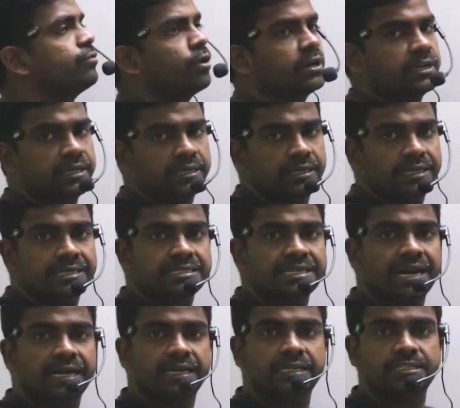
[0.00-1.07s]
40. Yes,
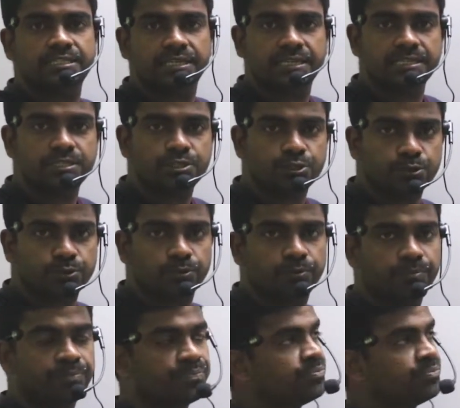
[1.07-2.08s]
condition is true.